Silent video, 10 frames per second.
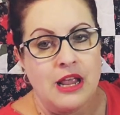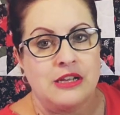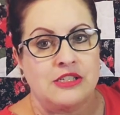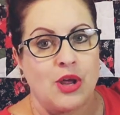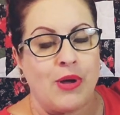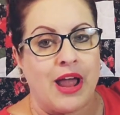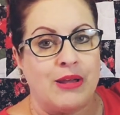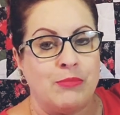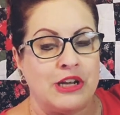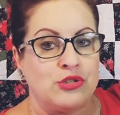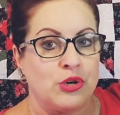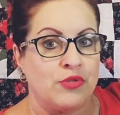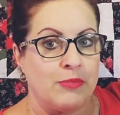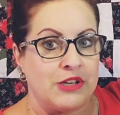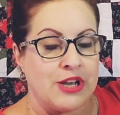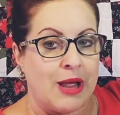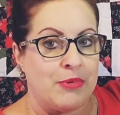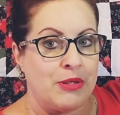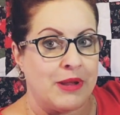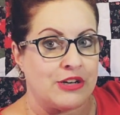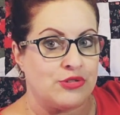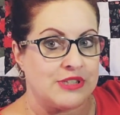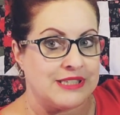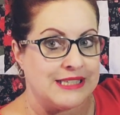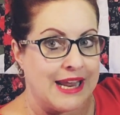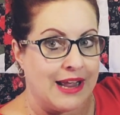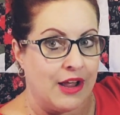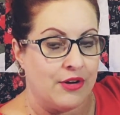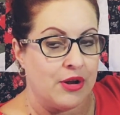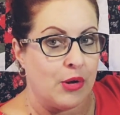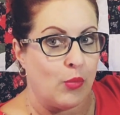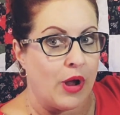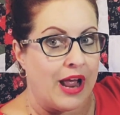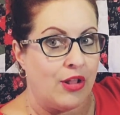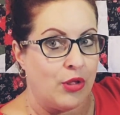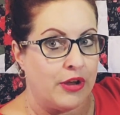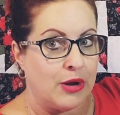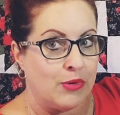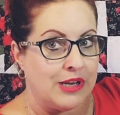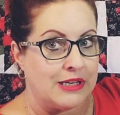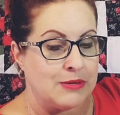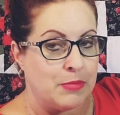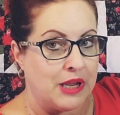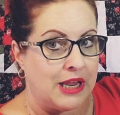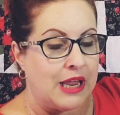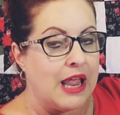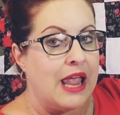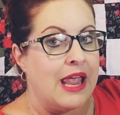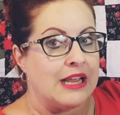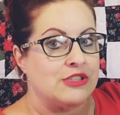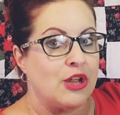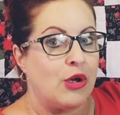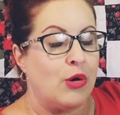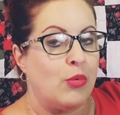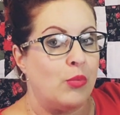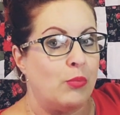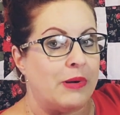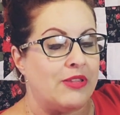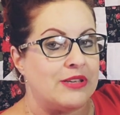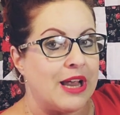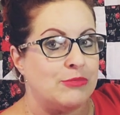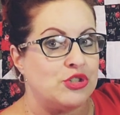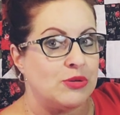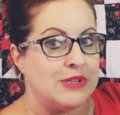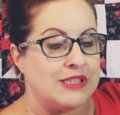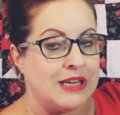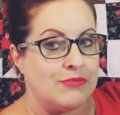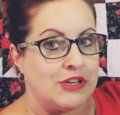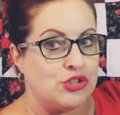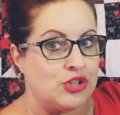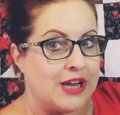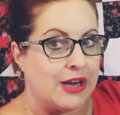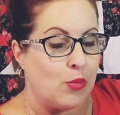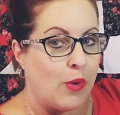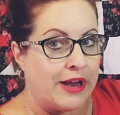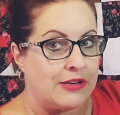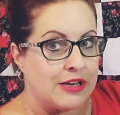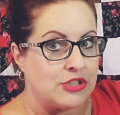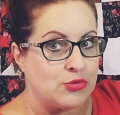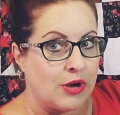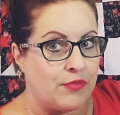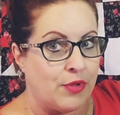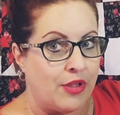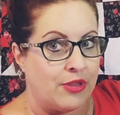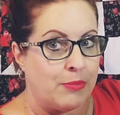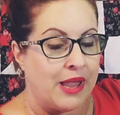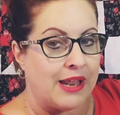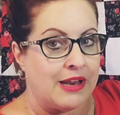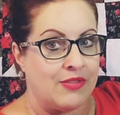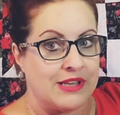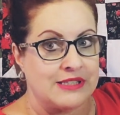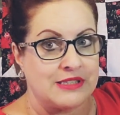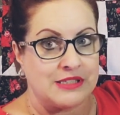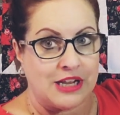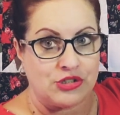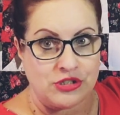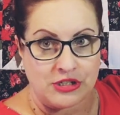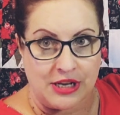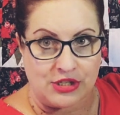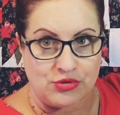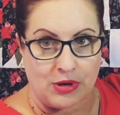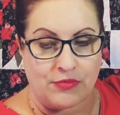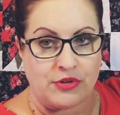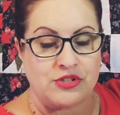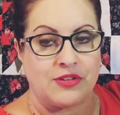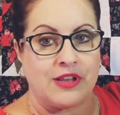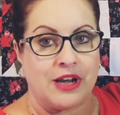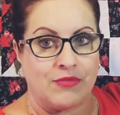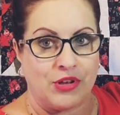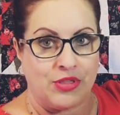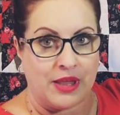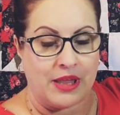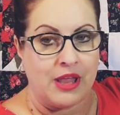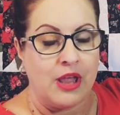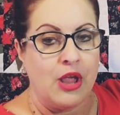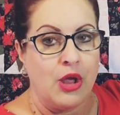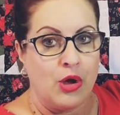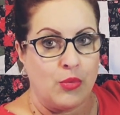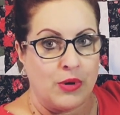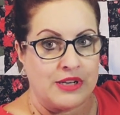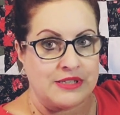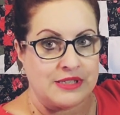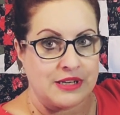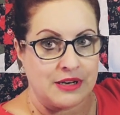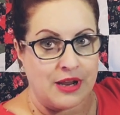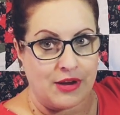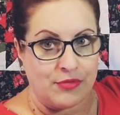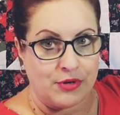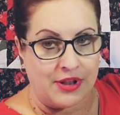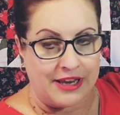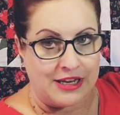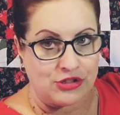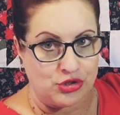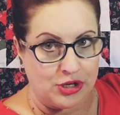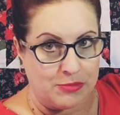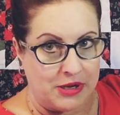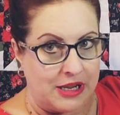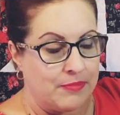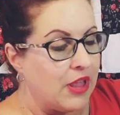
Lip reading: So I measured from the top of the mattress down how long it would need to be. So by the time she received it, she had a white dust ruffle on the bed, and this touched the dust ruffle so that everything was covered like it should be.